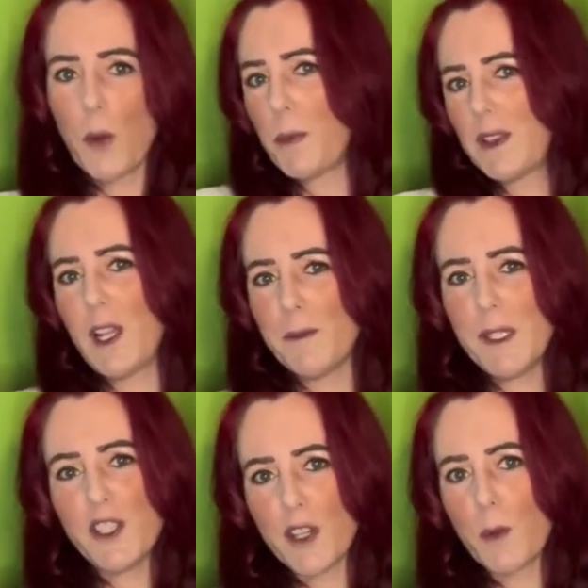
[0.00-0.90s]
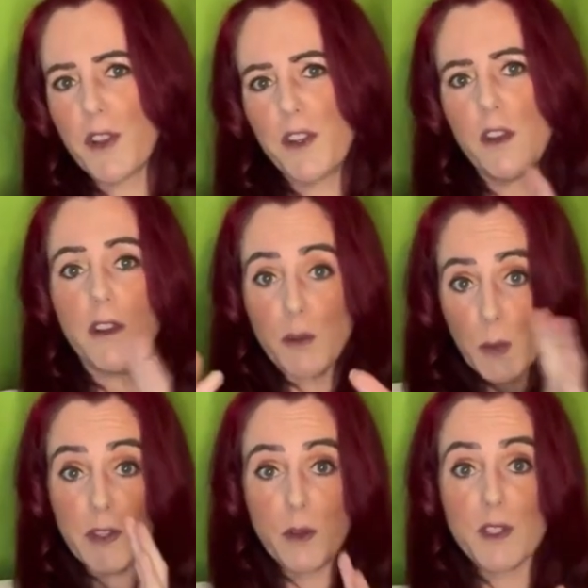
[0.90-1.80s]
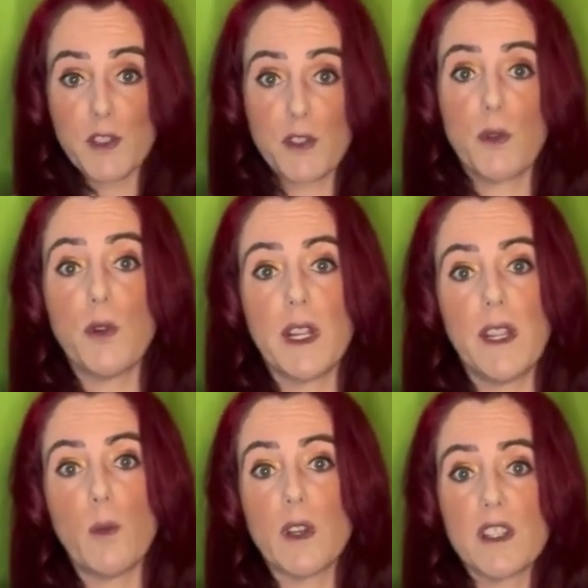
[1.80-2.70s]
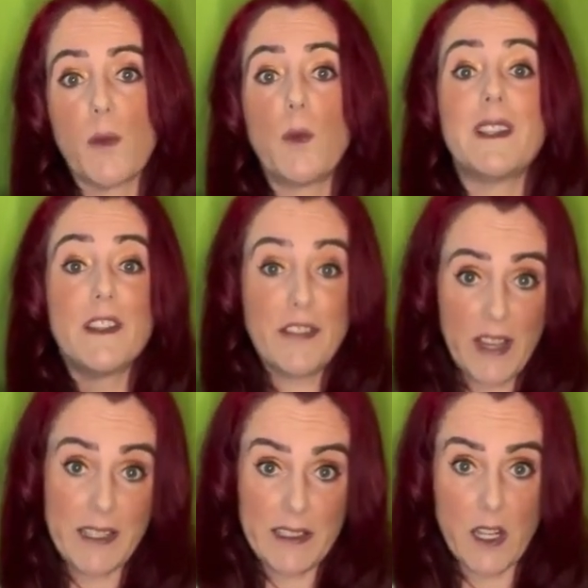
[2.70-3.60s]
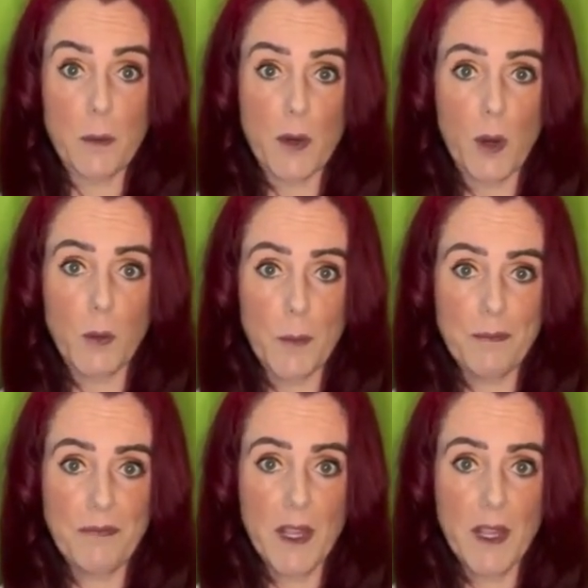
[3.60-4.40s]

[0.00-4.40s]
But let me share with you a story where someone defined their problem.